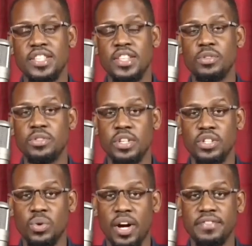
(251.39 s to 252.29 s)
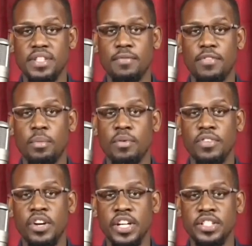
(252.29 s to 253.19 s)
They also need to have some form of
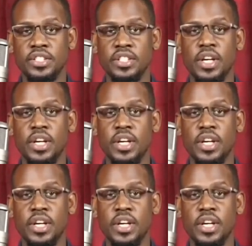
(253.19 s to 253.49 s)
grit.